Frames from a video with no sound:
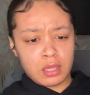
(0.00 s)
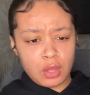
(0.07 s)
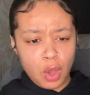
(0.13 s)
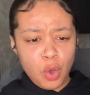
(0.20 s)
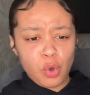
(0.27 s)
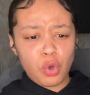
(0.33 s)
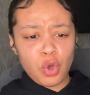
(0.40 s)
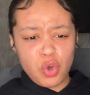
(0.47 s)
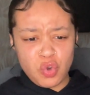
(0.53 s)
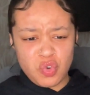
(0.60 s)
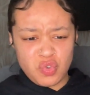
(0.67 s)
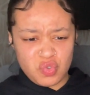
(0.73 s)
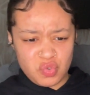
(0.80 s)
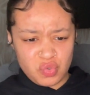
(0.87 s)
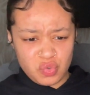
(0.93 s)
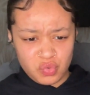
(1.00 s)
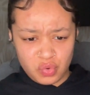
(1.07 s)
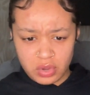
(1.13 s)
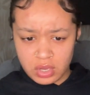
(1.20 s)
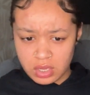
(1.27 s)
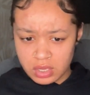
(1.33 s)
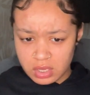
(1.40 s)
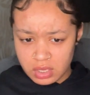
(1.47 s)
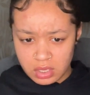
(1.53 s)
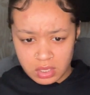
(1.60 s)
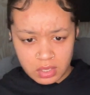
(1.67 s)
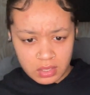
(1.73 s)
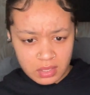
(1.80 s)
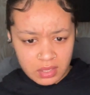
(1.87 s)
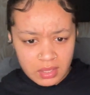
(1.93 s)
Oh, ooh. Make a whistle like a
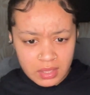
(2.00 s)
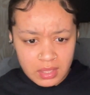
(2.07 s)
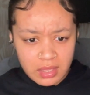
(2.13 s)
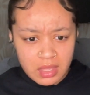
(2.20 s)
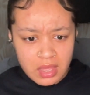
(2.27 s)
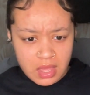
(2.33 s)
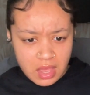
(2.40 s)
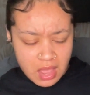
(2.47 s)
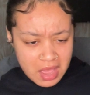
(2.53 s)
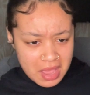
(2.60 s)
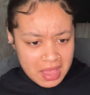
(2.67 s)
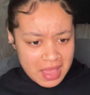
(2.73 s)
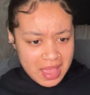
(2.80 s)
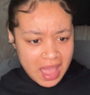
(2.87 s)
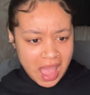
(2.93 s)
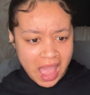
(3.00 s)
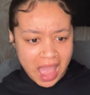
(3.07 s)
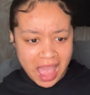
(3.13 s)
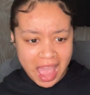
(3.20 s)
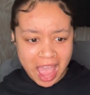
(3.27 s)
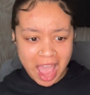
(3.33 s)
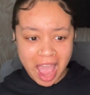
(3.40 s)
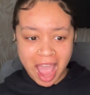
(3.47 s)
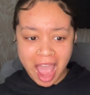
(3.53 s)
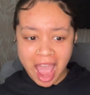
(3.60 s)
missile. Bomb, bomb.